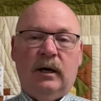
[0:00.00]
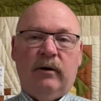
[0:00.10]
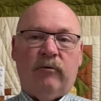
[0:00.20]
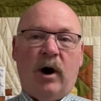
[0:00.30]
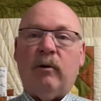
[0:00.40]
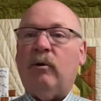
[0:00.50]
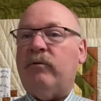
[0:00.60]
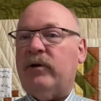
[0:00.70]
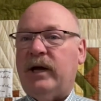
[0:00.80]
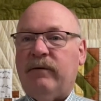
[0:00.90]
For I will
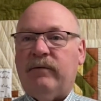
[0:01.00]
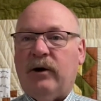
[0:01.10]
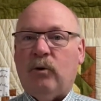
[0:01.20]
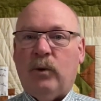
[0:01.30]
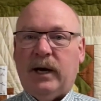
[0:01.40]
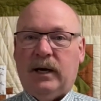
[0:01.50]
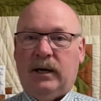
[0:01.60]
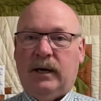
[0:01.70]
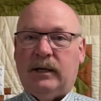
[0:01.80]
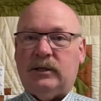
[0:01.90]
forgive their
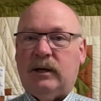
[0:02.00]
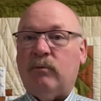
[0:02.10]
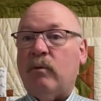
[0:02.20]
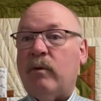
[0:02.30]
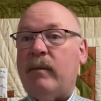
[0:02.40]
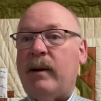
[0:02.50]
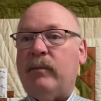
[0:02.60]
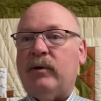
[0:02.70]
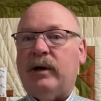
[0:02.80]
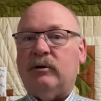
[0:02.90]
wickedness and will
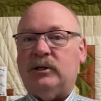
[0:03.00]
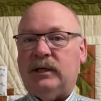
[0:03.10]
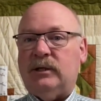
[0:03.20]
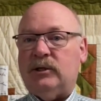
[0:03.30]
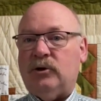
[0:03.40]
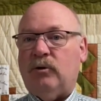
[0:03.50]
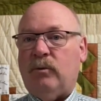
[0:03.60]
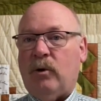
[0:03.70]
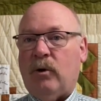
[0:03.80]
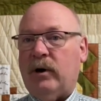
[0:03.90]
remember their sins no
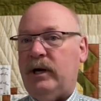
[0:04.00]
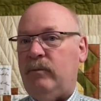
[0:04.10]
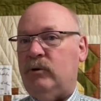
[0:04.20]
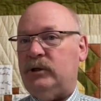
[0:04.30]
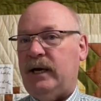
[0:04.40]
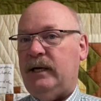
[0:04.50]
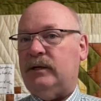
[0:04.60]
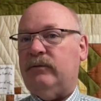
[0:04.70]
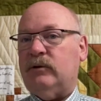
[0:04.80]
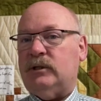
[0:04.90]
more. Hebrews
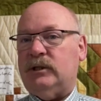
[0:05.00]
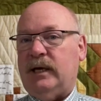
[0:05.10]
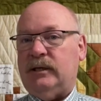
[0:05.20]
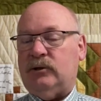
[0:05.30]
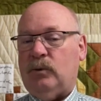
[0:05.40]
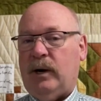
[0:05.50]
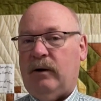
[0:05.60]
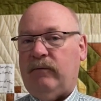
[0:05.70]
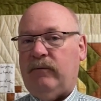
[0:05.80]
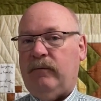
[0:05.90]
8, verses 8 to
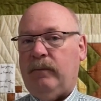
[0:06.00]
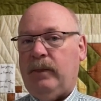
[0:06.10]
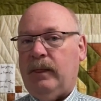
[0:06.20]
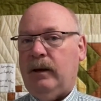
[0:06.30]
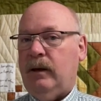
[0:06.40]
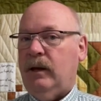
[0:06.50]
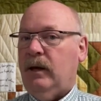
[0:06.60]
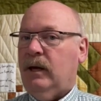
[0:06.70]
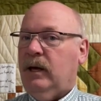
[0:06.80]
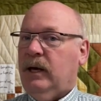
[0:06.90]
12.
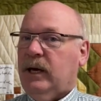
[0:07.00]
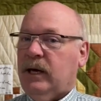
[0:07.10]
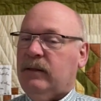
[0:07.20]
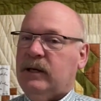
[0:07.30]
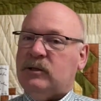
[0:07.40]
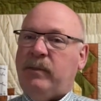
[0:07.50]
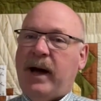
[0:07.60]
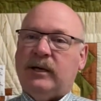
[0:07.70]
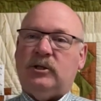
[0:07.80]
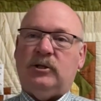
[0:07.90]
In this
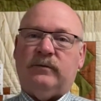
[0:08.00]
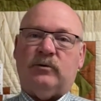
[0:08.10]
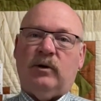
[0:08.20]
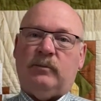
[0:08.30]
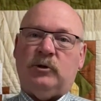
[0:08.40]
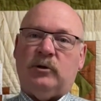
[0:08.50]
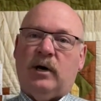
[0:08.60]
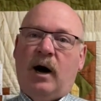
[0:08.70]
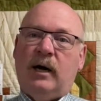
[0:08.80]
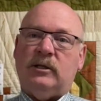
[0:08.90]
passage of Scripture,
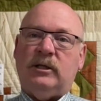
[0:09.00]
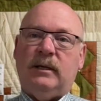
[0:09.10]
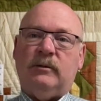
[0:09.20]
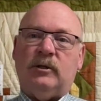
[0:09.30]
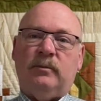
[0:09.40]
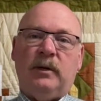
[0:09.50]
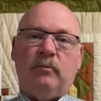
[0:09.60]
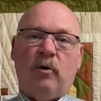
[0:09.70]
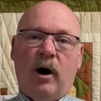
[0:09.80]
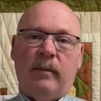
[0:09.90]
God seems to be
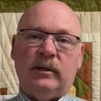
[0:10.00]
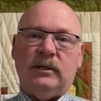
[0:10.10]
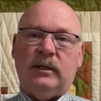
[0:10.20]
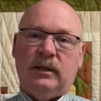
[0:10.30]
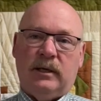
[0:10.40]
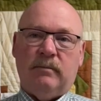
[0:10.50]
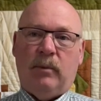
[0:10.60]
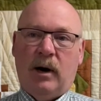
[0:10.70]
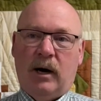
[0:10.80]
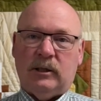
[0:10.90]
promising the
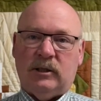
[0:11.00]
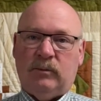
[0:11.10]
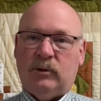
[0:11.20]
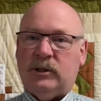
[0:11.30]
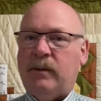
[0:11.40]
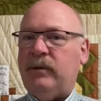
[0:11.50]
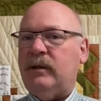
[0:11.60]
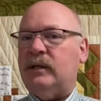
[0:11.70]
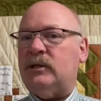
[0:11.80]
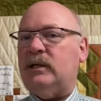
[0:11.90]
impossible,
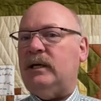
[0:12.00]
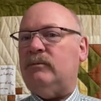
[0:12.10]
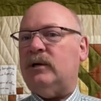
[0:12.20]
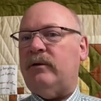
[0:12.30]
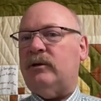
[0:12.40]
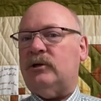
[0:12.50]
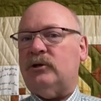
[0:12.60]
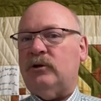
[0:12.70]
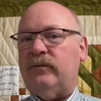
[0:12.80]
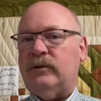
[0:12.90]
something that seems on the
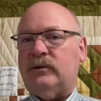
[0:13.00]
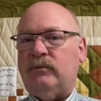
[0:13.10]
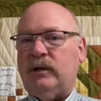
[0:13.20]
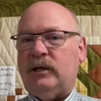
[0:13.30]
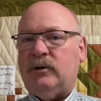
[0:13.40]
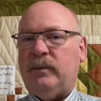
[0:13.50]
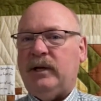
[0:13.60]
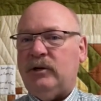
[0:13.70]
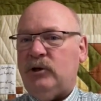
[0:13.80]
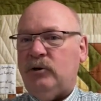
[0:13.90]
surface really to
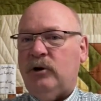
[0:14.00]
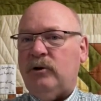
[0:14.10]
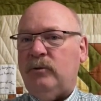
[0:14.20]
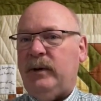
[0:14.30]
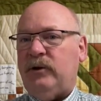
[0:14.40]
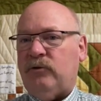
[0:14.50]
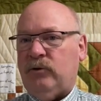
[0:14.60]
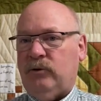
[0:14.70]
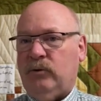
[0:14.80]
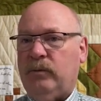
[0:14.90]
be too good to be
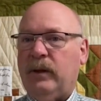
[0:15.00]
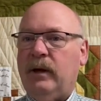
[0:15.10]
true.